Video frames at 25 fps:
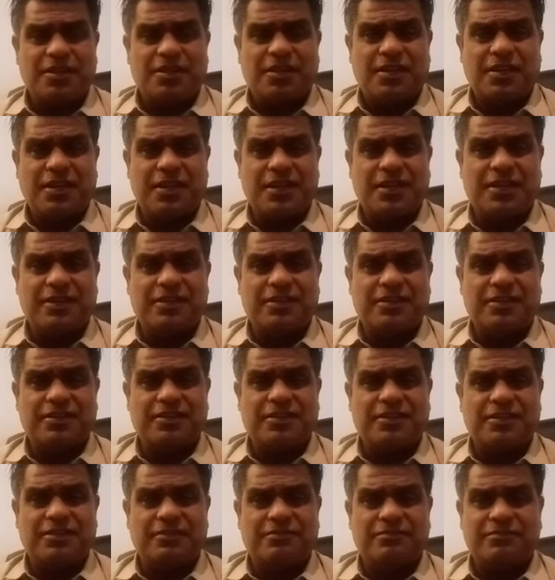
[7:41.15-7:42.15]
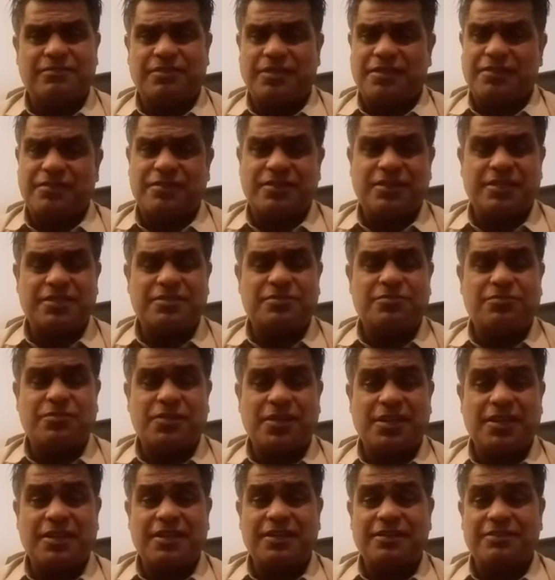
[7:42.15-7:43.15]
And uh, this
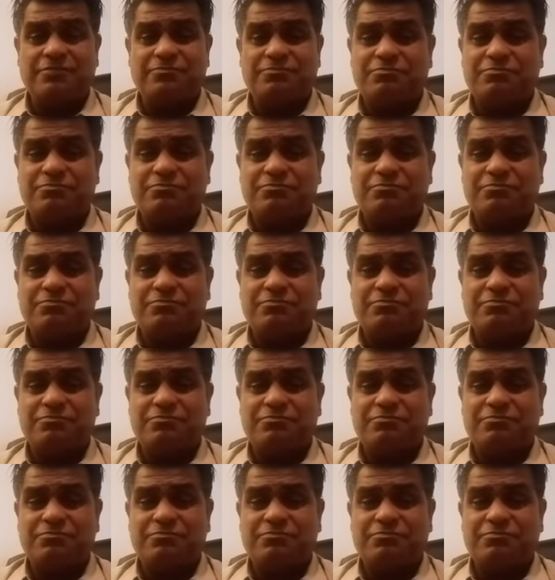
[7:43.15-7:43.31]
will,